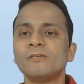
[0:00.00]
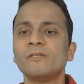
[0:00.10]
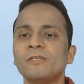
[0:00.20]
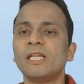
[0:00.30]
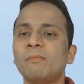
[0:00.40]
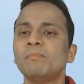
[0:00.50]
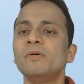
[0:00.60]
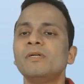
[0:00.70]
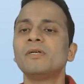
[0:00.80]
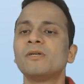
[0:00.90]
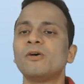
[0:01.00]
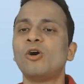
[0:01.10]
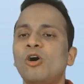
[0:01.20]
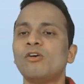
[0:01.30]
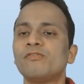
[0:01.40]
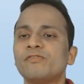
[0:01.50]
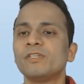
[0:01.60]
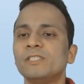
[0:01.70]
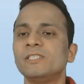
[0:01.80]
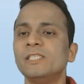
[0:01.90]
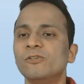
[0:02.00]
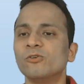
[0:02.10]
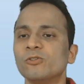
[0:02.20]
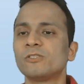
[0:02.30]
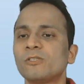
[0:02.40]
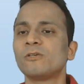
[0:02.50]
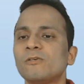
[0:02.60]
number of zeros.